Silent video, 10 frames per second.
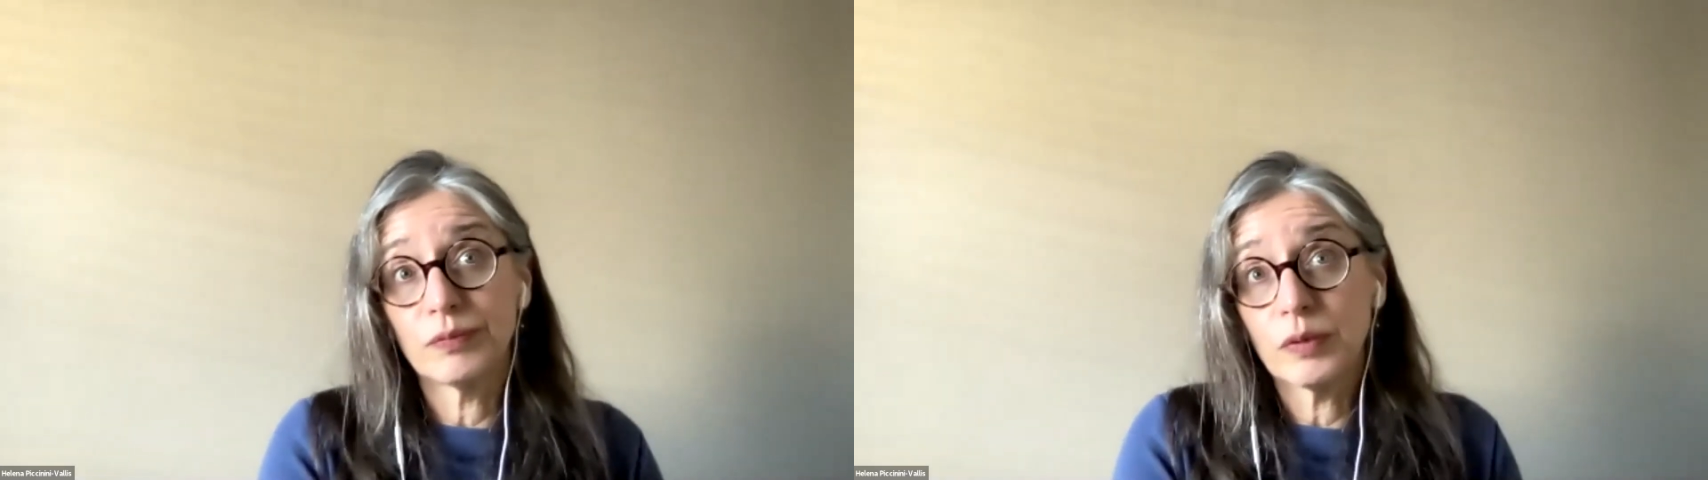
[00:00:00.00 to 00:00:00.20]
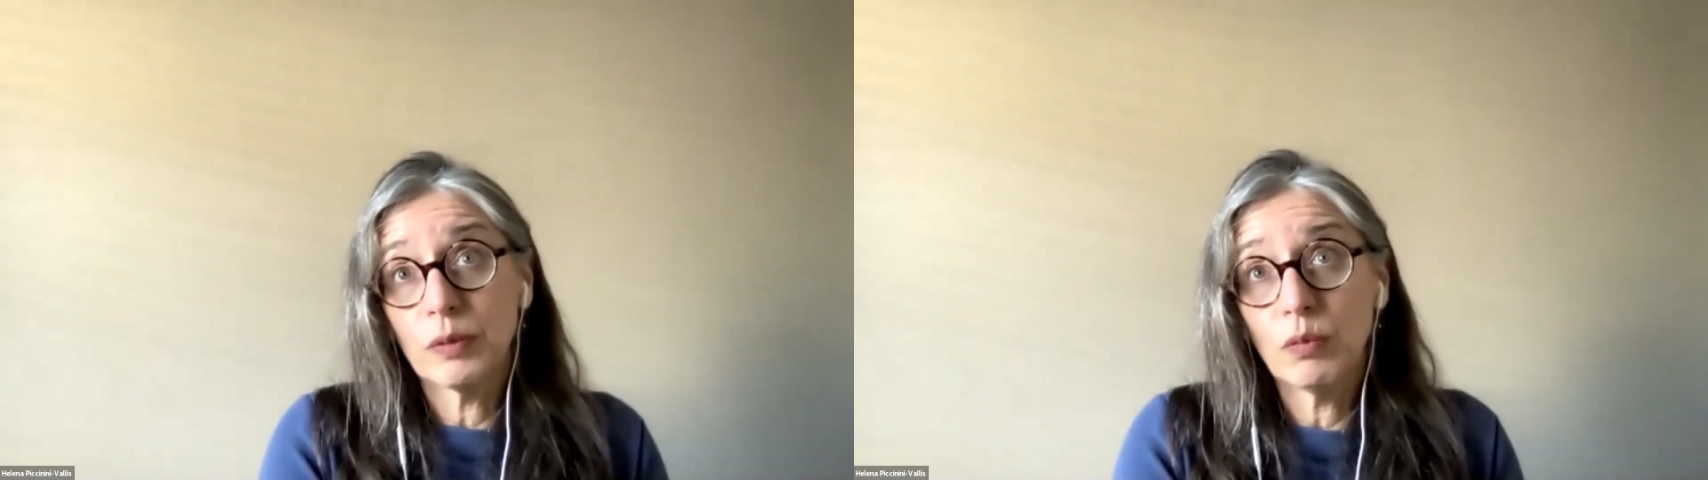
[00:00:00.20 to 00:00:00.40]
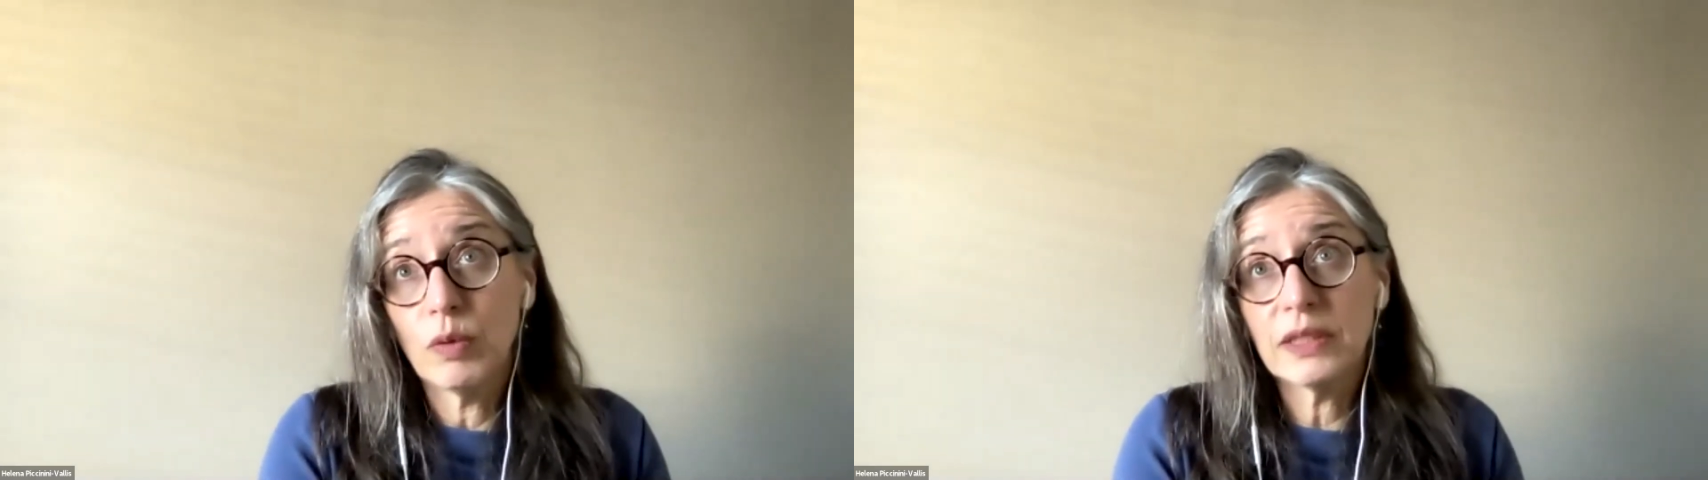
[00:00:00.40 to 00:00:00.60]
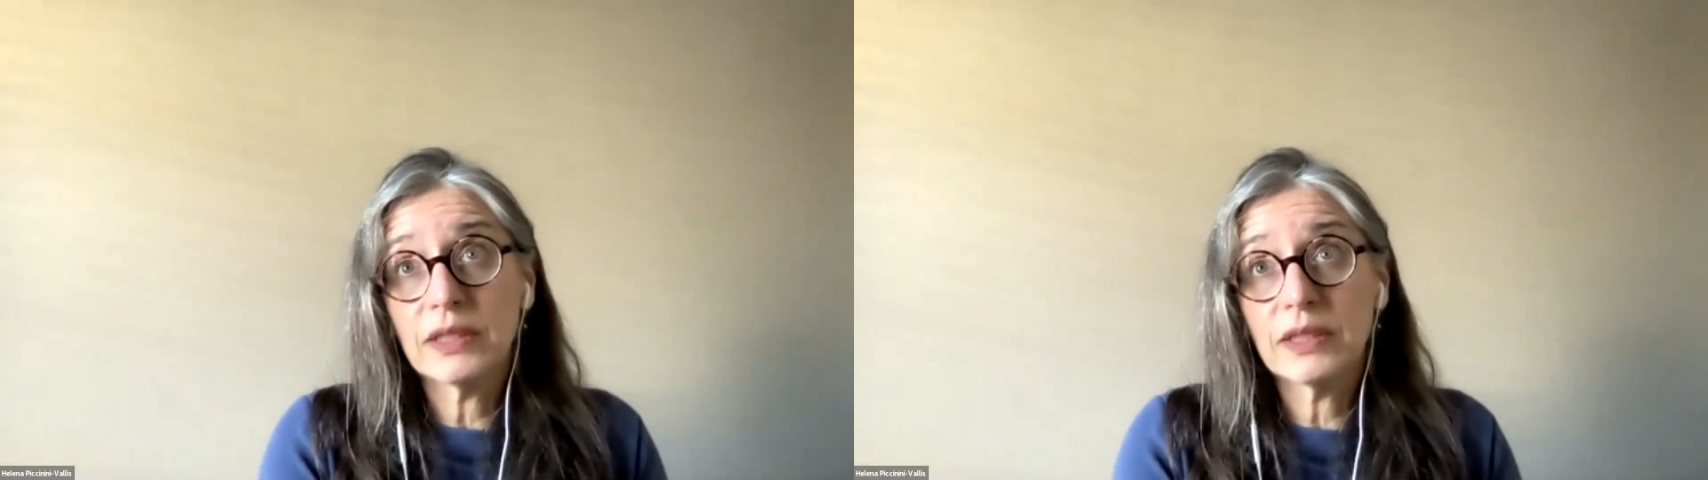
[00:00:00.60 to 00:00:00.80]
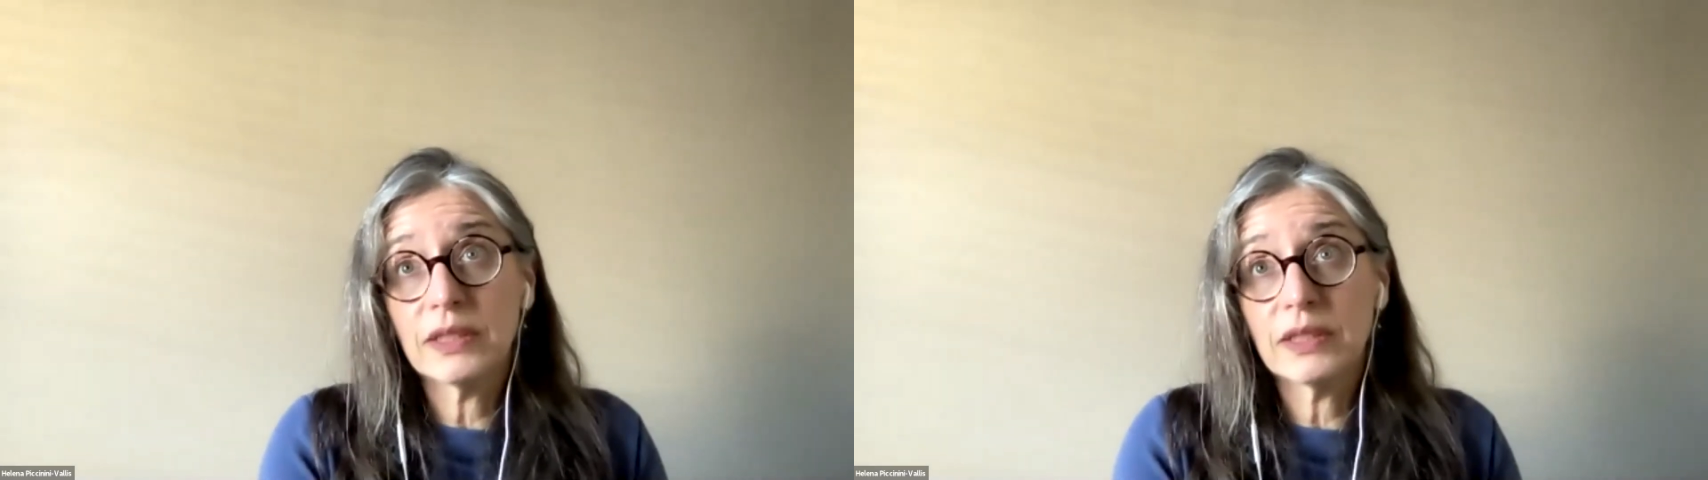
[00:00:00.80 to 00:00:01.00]
what
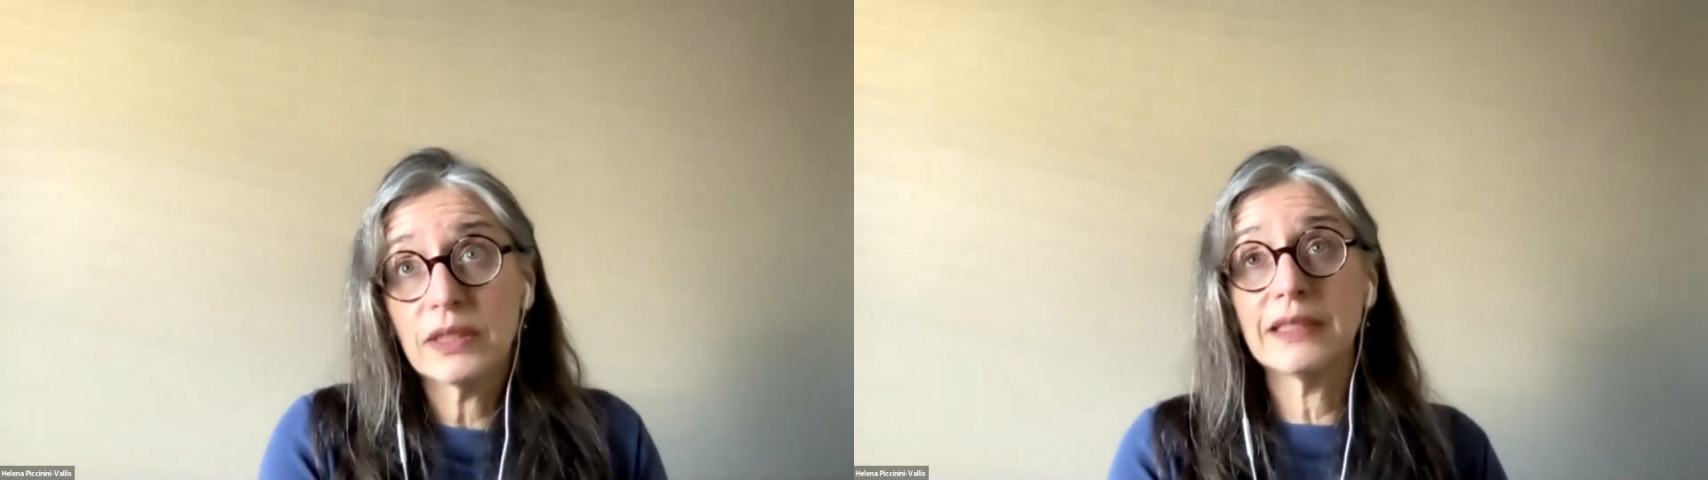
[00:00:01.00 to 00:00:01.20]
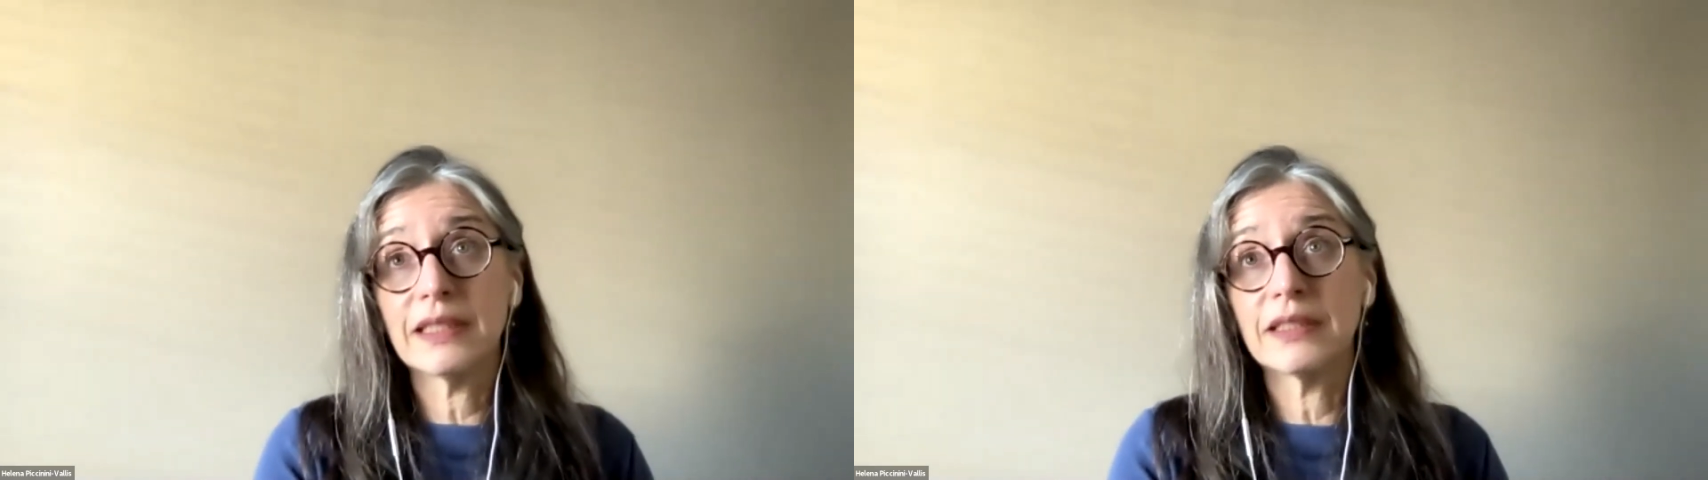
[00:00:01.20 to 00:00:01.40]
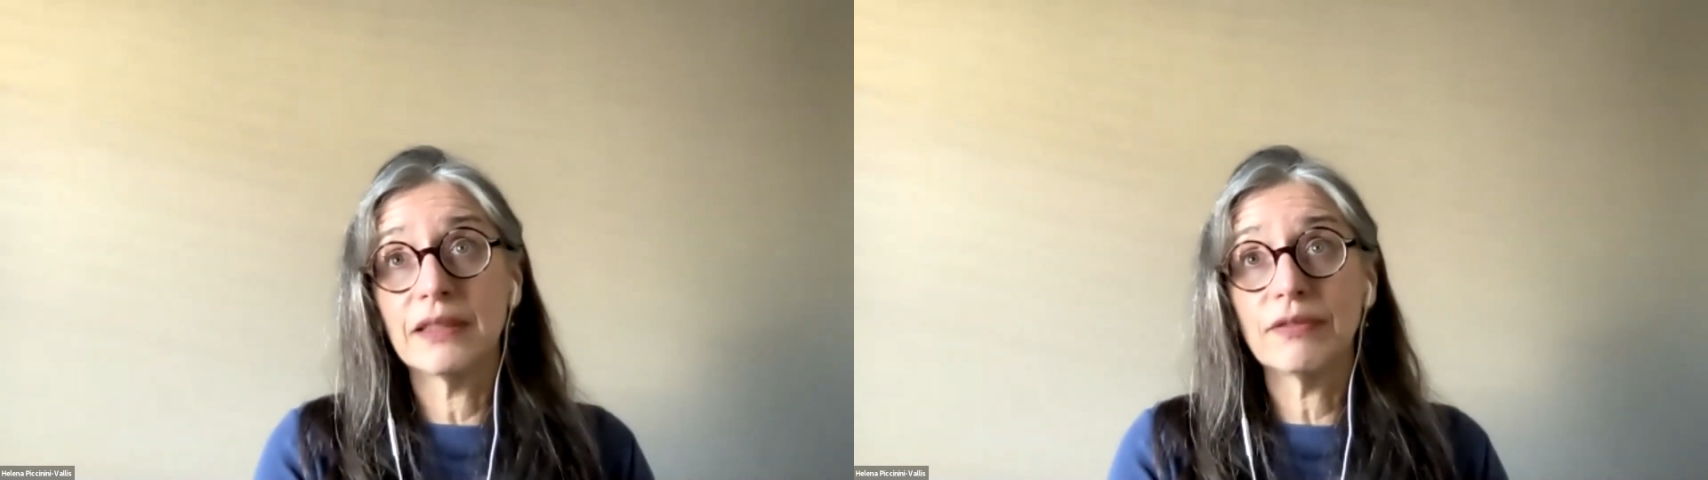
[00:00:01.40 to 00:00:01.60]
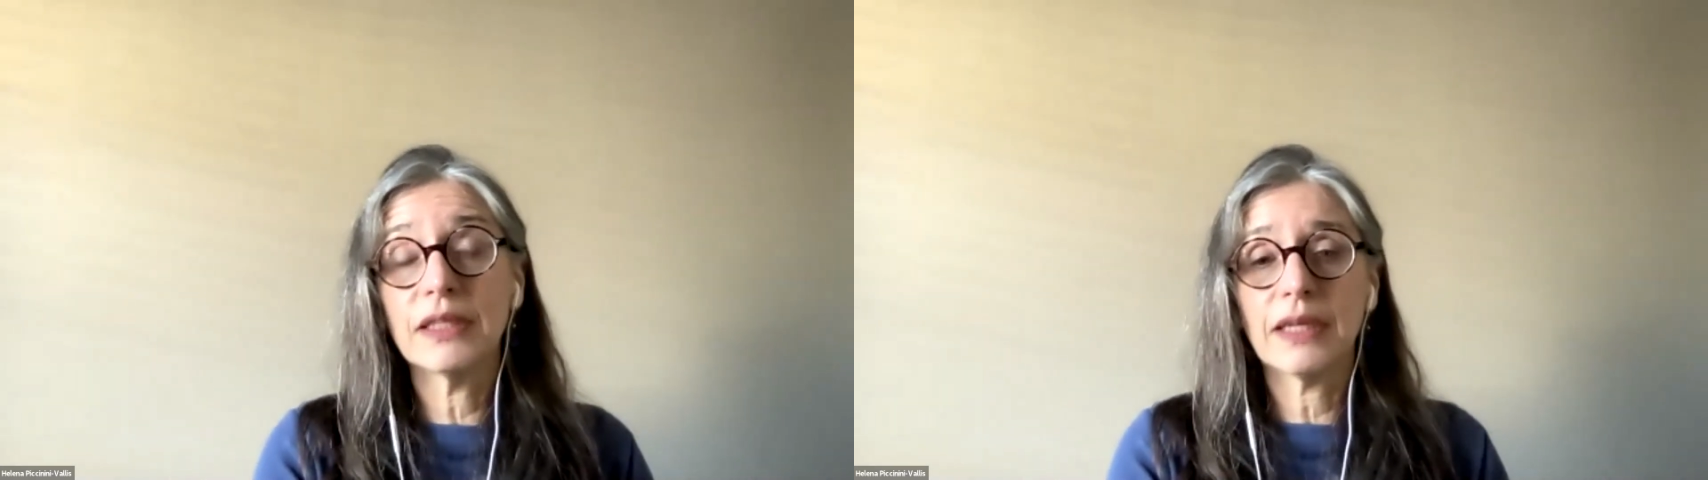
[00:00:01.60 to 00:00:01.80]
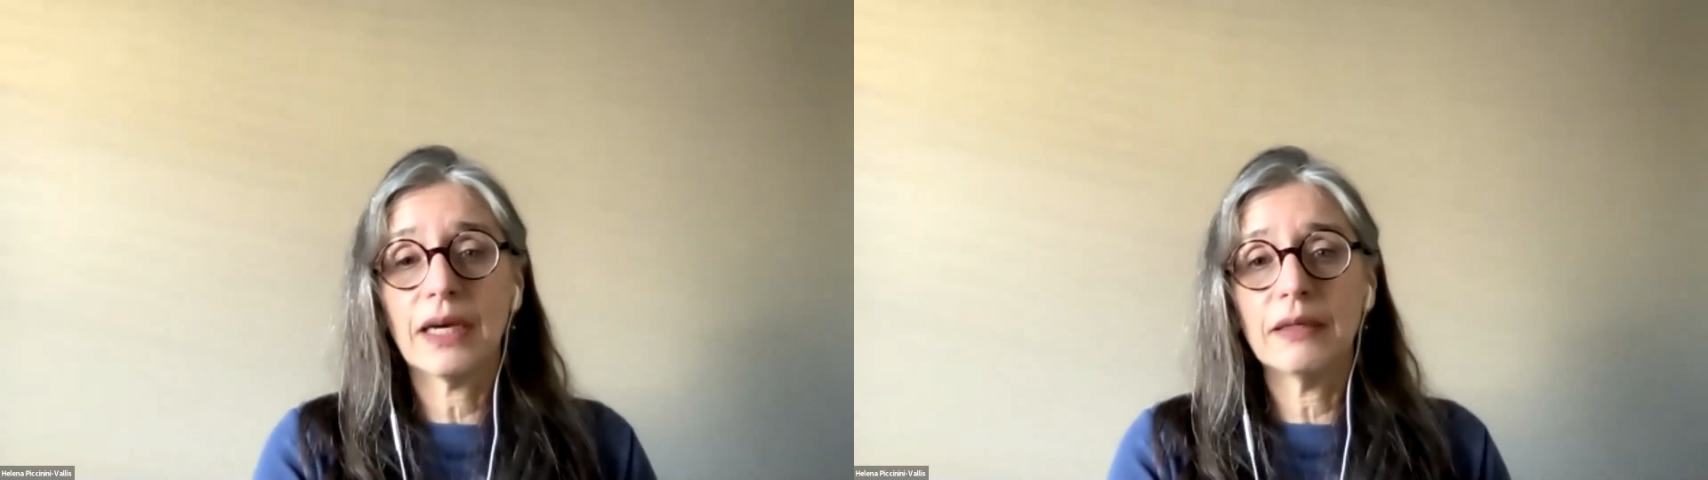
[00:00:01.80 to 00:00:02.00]
is clinically
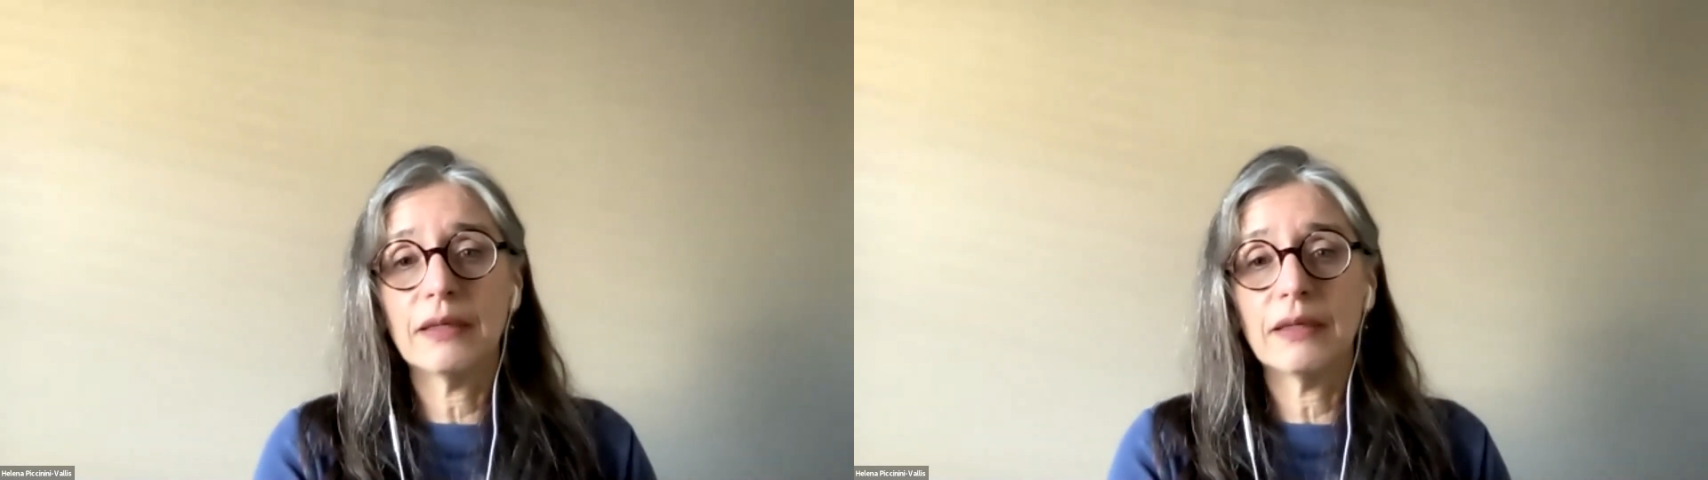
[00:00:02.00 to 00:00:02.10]
significant?